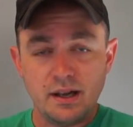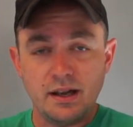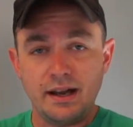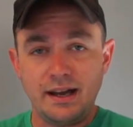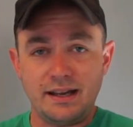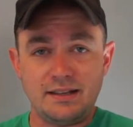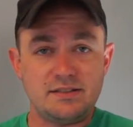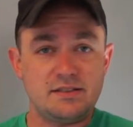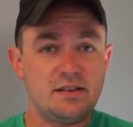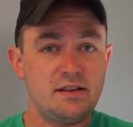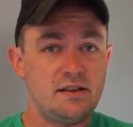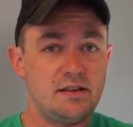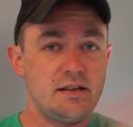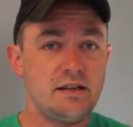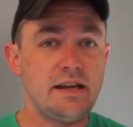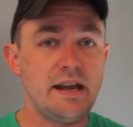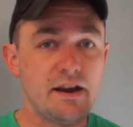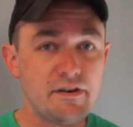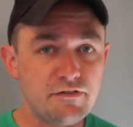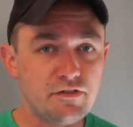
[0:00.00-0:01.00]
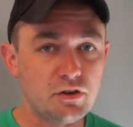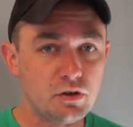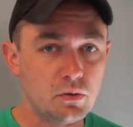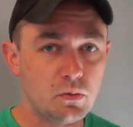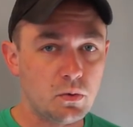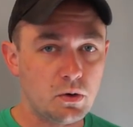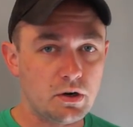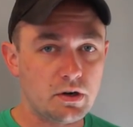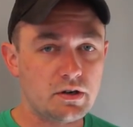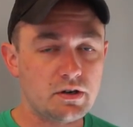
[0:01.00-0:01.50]
It's never
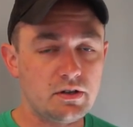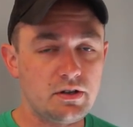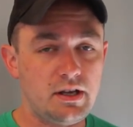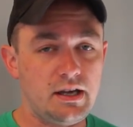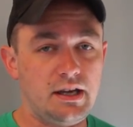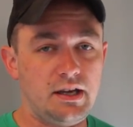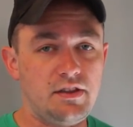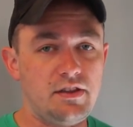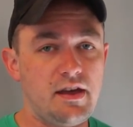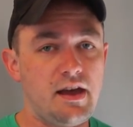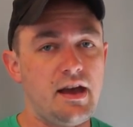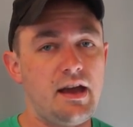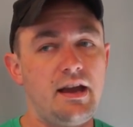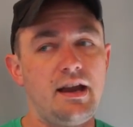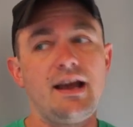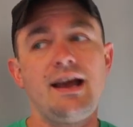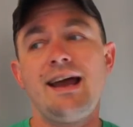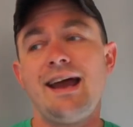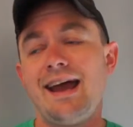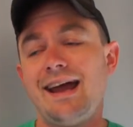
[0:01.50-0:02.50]
worked like that,